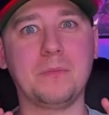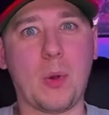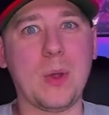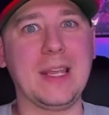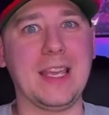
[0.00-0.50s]

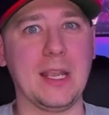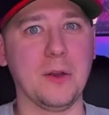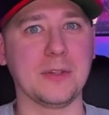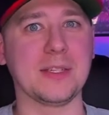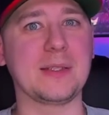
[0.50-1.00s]
pointy
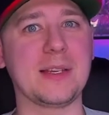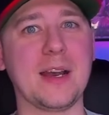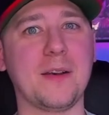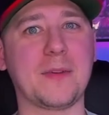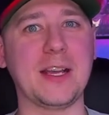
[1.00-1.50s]
ears and
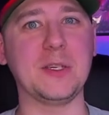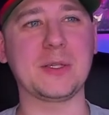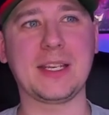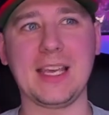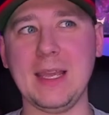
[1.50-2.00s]
stuff, I
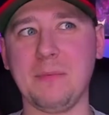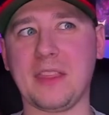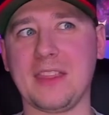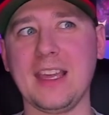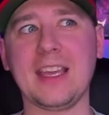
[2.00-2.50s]
just keep
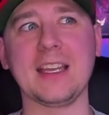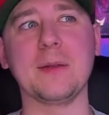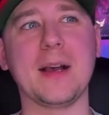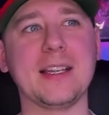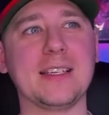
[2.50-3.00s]
thinking
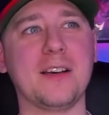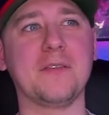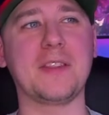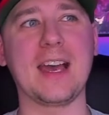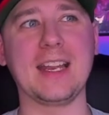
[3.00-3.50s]
to
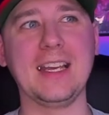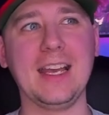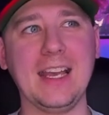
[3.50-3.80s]
myself that,